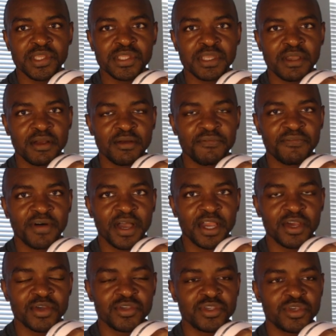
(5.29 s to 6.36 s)

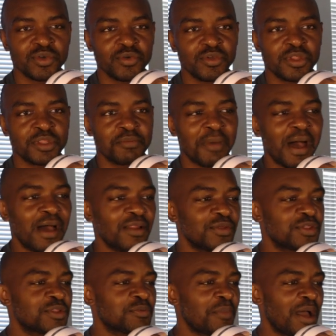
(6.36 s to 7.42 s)
Terrifier 2, Smile, and
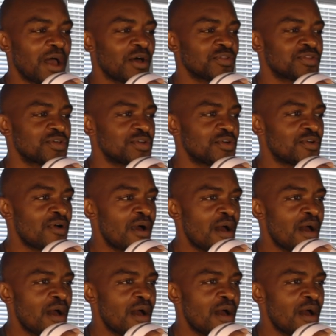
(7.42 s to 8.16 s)
Smile 2.